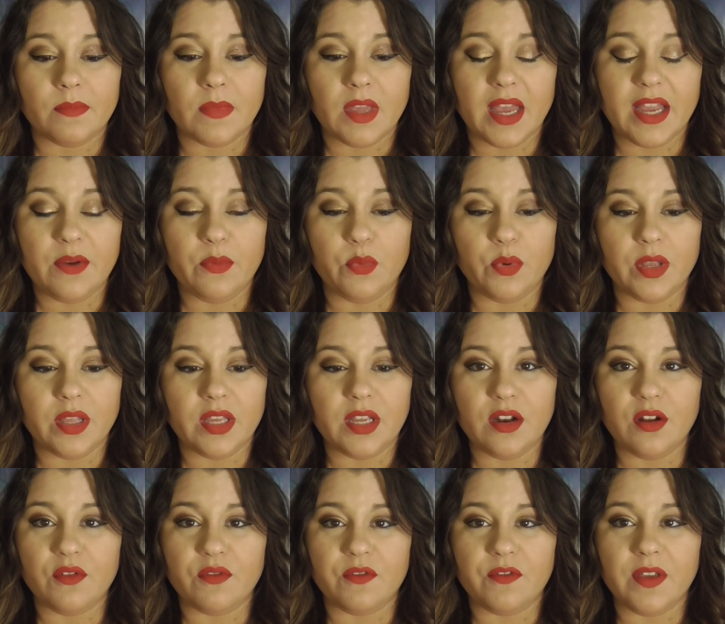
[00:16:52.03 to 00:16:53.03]
I really
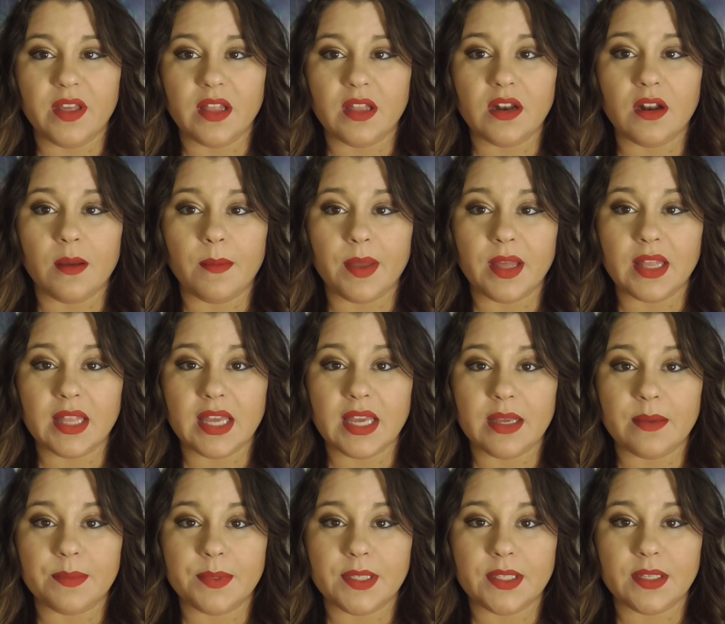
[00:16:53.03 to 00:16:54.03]
don't feel it on my
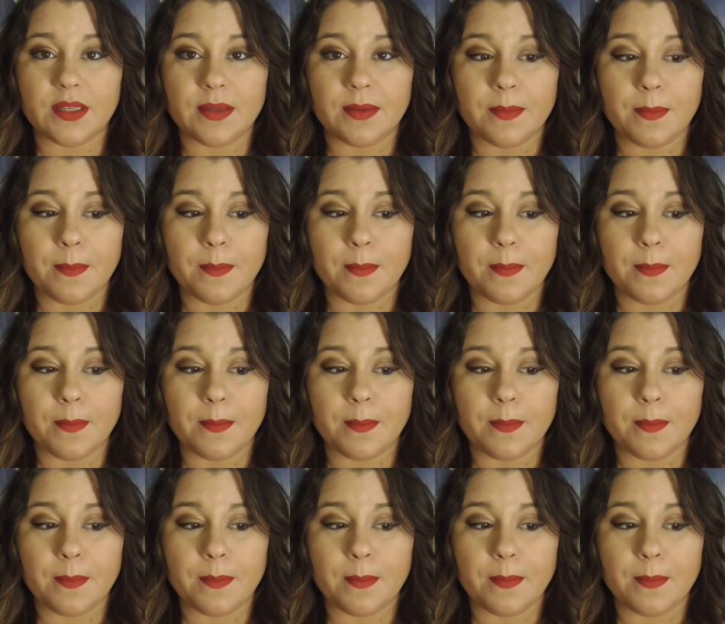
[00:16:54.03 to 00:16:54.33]
lips.